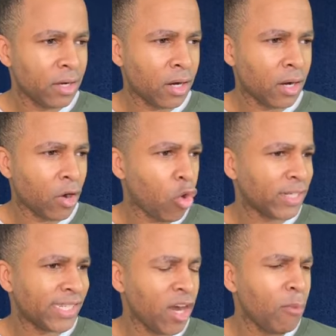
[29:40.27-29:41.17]
Uh,
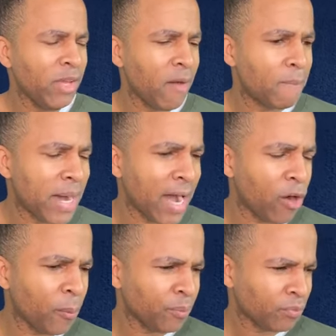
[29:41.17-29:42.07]
or tell me
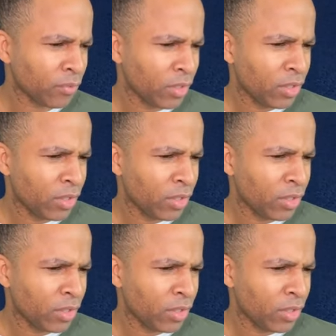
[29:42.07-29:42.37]
about